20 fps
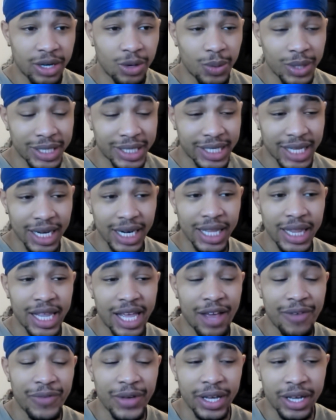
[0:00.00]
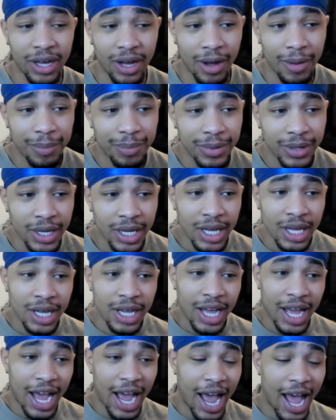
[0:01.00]
We're still in the FA Cup
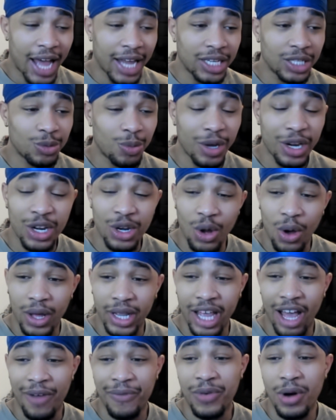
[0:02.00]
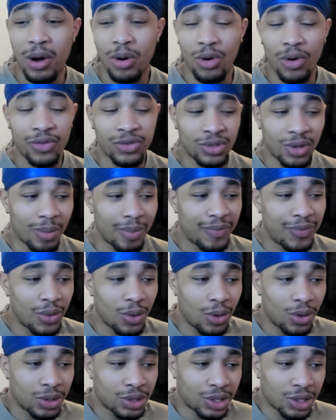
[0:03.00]
and we're not that far off top
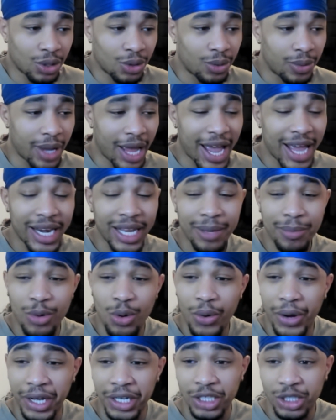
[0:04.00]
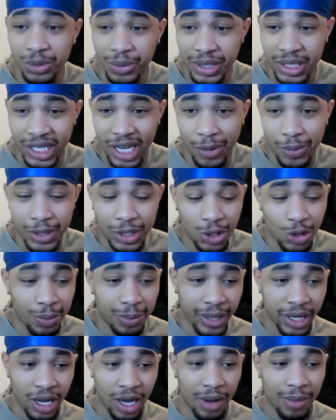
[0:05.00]
four. So any more injuries that we do
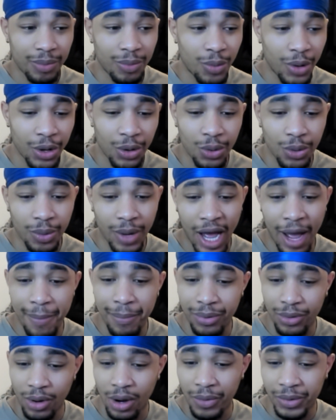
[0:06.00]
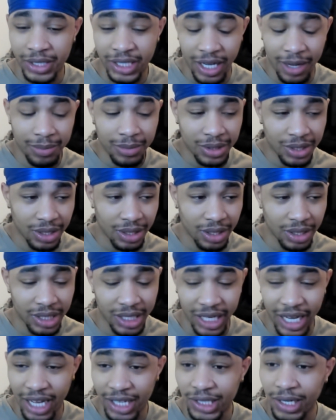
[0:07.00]
pick up will hamper our attempts to
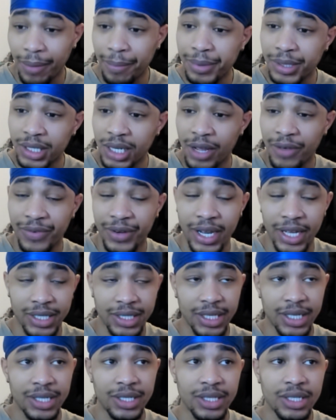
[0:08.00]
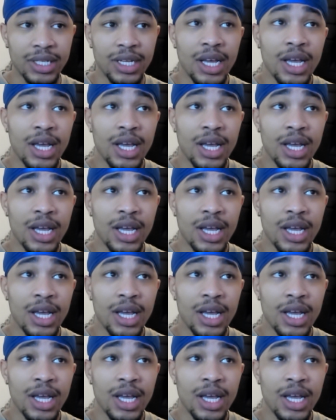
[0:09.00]
get Champions League for next season.